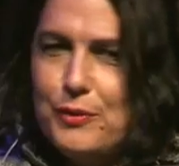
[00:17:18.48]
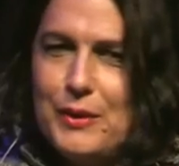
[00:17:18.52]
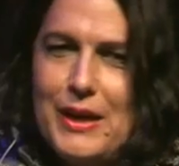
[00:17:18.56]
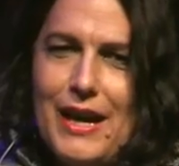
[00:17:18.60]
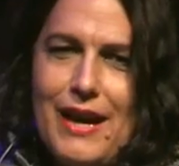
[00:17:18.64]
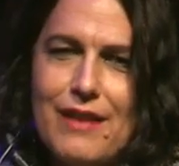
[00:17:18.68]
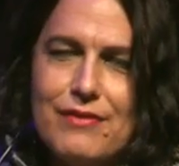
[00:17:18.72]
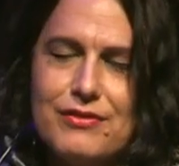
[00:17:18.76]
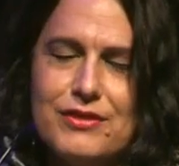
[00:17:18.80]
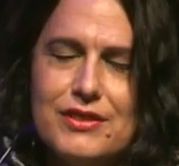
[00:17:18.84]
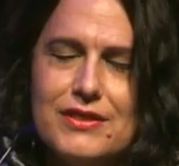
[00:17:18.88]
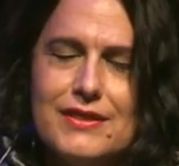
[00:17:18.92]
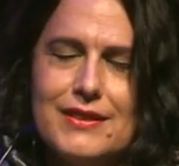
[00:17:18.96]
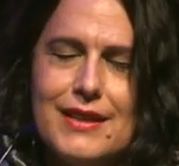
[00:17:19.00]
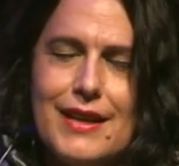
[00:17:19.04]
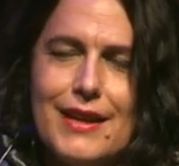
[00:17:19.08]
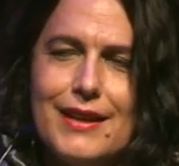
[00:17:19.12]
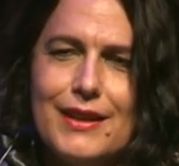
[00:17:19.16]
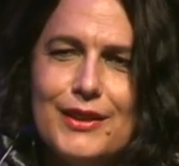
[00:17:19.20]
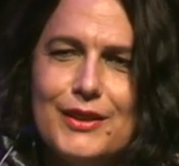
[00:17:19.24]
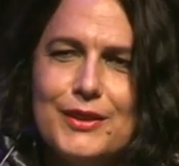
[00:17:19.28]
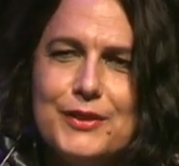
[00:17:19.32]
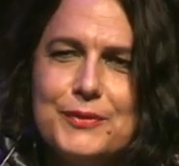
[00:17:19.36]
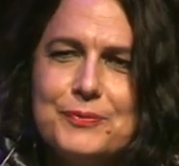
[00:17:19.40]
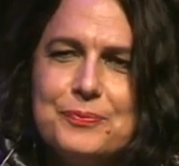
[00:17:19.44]
we have to
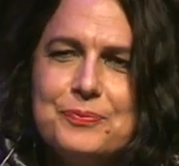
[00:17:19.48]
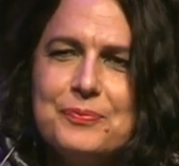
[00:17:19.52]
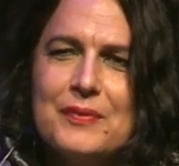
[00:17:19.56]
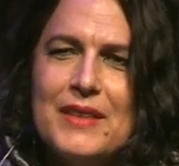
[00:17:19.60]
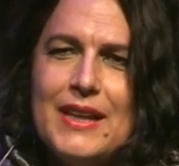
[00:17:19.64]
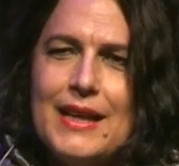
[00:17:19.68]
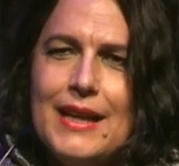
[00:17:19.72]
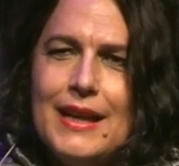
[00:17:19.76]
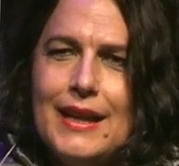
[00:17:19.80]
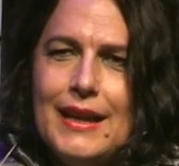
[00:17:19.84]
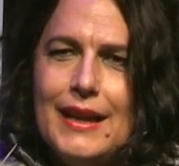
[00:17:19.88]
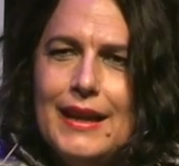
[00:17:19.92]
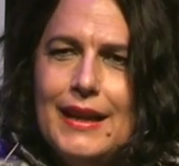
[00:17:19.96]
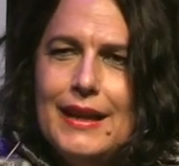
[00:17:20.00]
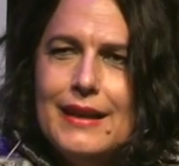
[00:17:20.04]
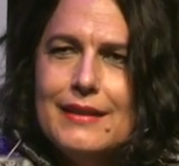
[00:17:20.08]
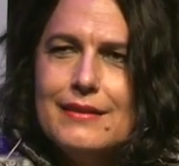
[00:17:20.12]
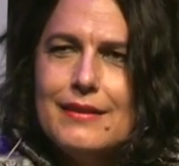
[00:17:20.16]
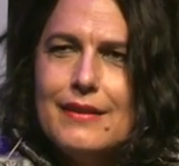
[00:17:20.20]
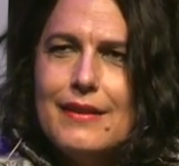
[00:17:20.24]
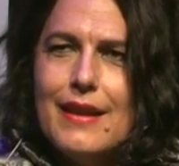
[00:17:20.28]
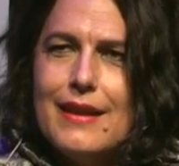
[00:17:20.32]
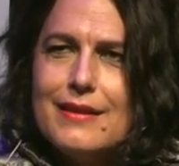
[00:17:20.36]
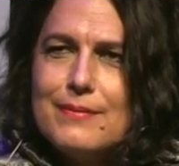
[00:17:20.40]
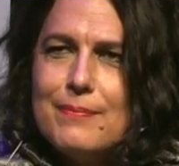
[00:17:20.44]
tackle.
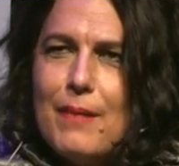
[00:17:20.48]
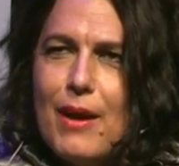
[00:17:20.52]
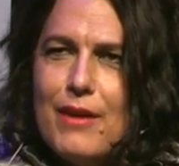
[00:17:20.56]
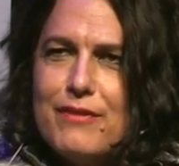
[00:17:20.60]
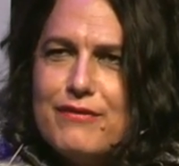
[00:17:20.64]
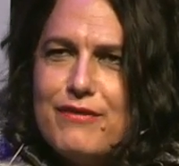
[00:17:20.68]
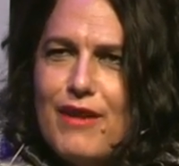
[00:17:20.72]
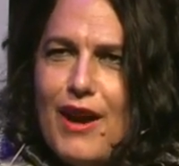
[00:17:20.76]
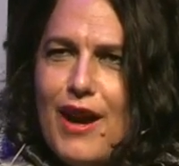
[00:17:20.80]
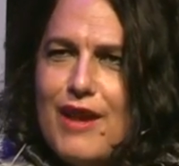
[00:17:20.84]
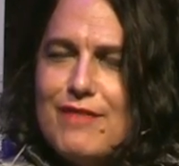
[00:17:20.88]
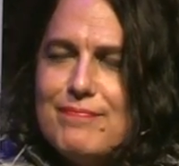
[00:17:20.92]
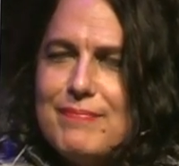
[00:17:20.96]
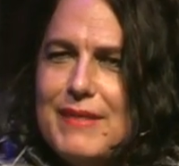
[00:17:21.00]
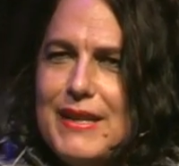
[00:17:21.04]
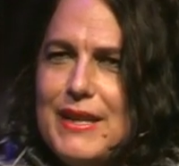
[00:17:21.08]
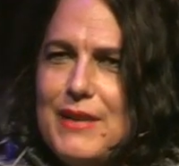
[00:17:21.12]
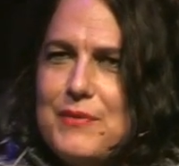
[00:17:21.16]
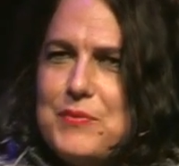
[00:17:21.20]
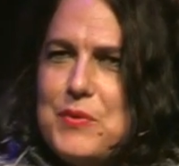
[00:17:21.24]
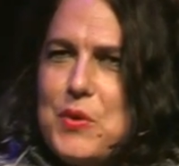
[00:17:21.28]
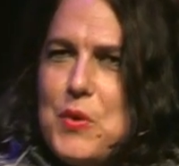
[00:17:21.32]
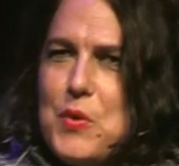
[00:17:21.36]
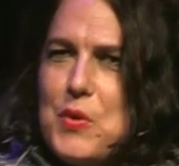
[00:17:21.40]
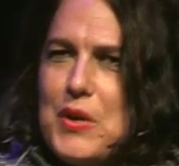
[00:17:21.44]
So that's my
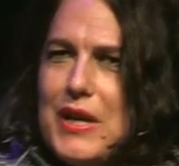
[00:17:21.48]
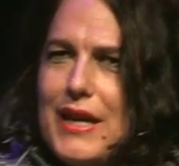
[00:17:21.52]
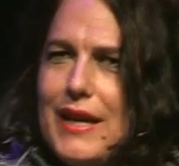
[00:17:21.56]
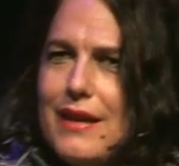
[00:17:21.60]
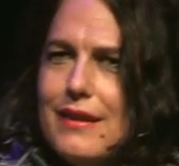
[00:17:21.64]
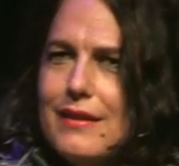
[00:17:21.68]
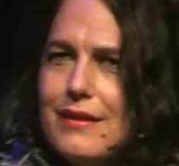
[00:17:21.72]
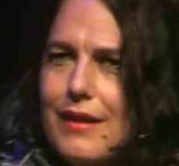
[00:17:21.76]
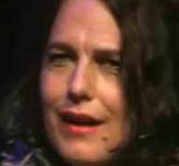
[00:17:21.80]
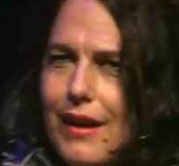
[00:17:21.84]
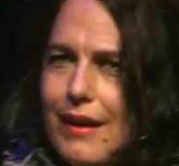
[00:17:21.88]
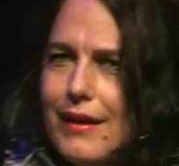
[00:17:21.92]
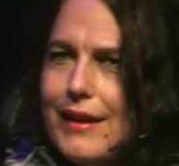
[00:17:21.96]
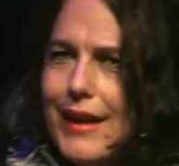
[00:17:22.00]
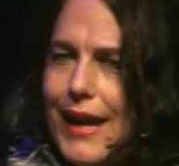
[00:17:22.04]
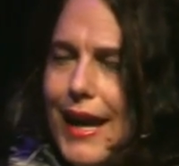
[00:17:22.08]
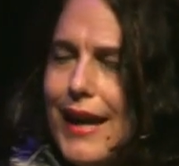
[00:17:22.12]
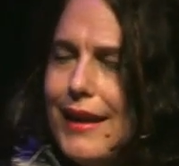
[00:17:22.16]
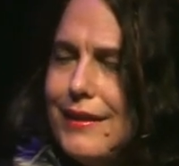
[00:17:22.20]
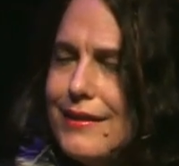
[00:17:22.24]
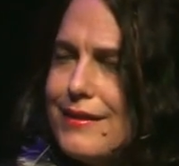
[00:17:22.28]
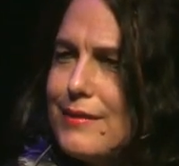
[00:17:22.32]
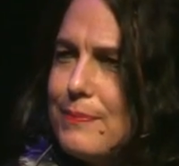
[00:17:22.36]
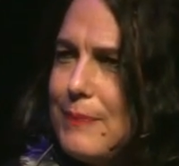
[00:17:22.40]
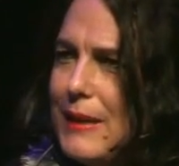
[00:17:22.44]
5-minute warning. I
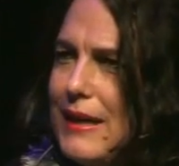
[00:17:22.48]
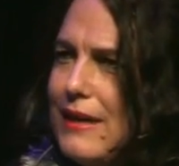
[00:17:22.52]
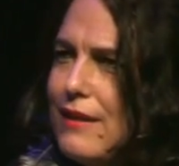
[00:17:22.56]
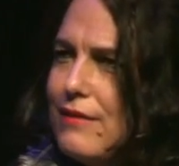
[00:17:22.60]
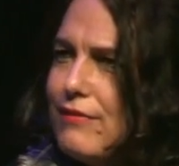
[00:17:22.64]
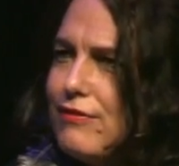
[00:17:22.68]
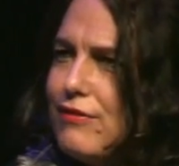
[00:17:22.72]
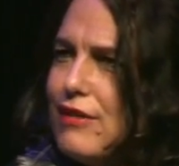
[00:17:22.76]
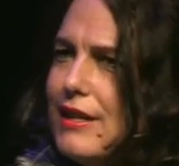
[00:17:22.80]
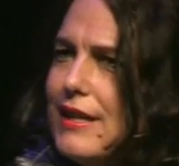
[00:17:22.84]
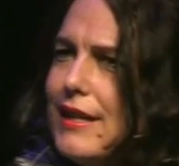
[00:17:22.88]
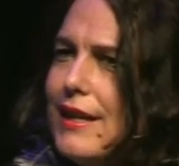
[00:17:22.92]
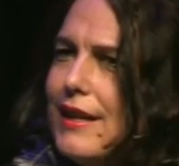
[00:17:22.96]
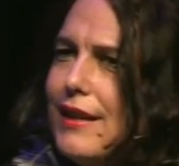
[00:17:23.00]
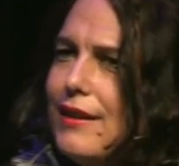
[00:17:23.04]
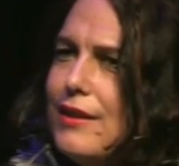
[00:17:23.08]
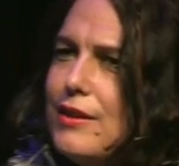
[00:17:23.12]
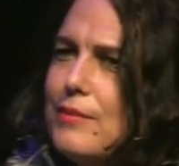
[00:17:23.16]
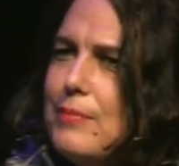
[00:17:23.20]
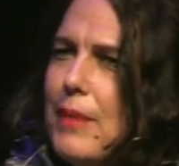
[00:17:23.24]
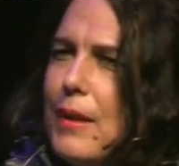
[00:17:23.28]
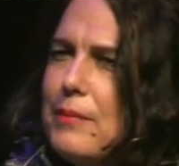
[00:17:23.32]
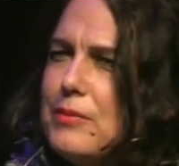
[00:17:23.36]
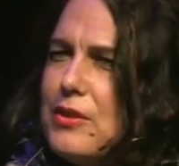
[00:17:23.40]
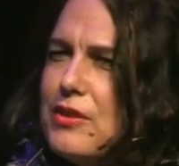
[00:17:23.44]
can speak for
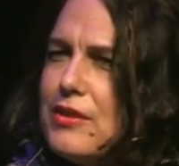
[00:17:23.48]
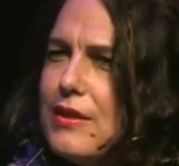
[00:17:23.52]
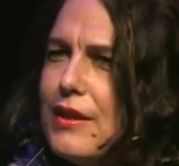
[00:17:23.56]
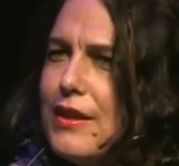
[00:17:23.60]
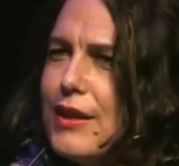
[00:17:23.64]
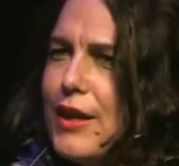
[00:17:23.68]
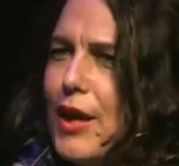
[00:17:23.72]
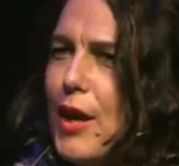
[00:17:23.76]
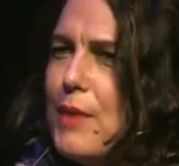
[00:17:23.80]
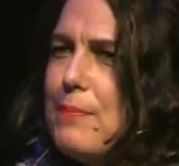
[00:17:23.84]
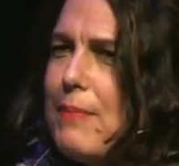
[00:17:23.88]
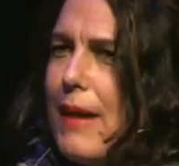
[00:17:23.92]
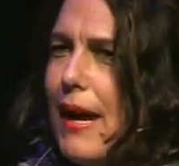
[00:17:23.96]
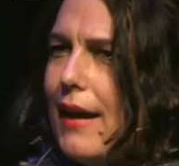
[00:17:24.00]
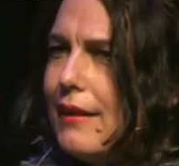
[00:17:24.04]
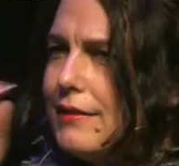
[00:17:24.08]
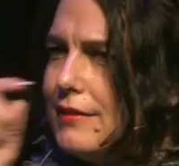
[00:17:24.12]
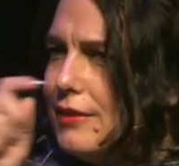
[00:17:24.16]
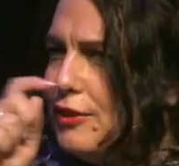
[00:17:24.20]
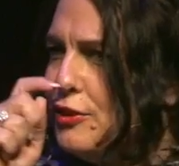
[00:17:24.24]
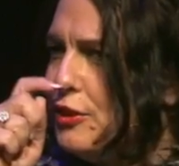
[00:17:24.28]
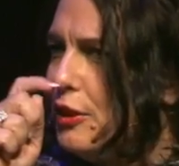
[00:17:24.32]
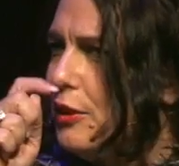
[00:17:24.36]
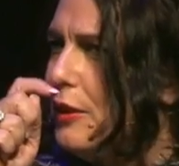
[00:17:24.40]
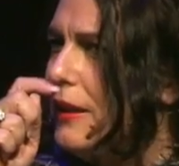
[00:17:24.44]
England, but I'm just going to go back
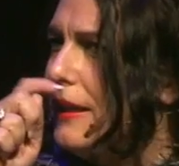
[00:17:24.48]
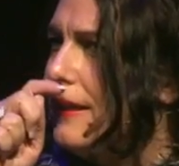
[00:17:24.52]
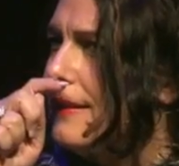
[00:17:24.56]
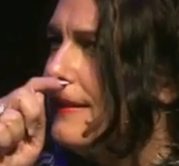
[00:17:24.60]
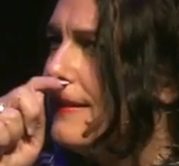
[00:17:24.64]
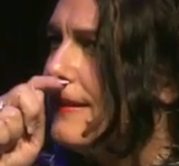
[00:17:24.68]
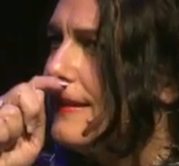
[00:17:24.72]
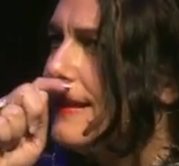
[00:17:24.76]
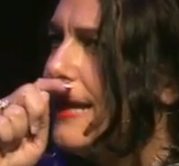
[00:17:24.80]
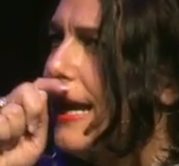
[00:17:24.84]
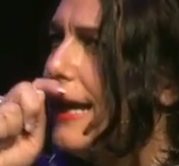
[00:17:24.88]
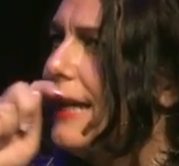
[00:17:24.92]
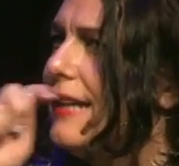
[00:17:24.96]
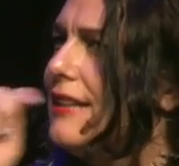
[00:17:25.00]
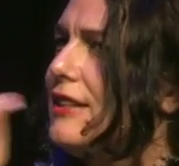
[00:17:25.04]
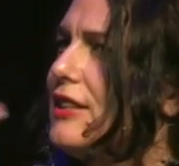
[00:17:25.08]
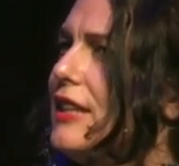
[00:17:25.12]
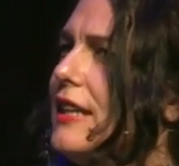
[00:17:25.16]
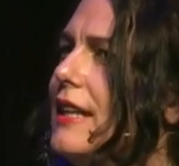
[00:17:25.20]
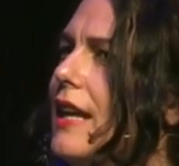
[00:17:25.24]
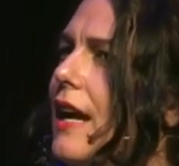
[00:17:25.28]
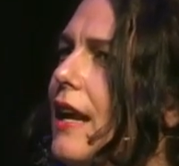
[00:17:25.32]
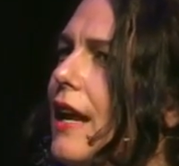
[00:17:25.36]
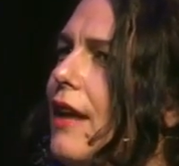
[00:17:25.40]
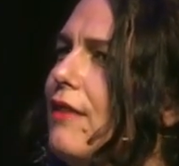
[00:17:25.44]
to Julian's analogy.
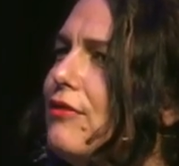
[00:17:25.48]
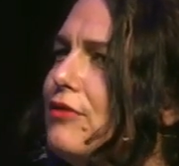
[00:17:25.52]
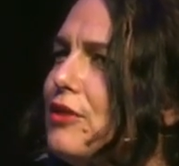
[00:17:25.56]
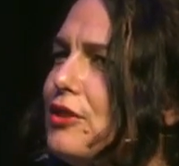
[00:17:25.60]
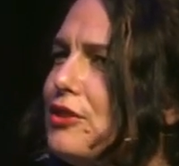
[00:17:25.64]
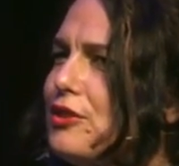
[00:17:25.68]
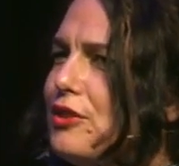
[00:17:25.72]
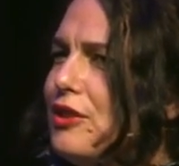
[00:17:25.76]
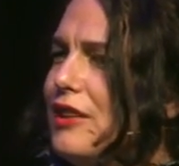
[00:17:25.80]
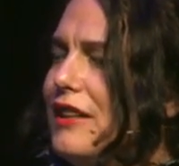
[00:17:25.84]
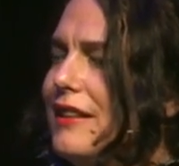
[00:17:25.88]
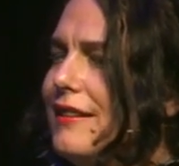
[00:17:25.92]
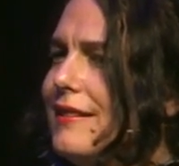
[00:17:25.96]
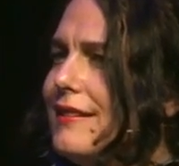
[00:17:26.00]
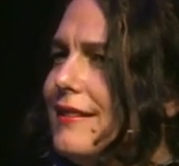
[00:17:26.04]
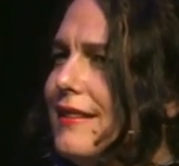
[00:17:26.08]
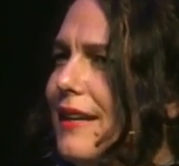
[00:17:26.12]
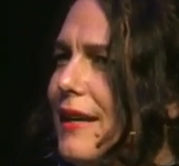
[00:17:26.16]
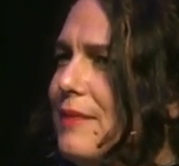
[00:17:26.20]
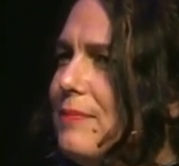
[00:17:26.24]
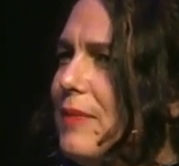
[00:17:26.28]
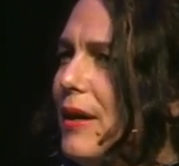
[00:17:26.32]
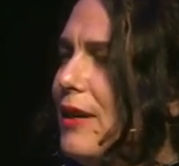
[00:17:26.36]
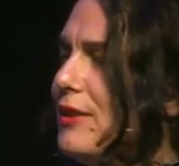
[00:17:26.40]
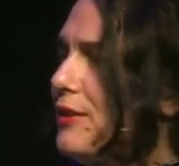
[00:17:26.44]
And I love what Julian said, but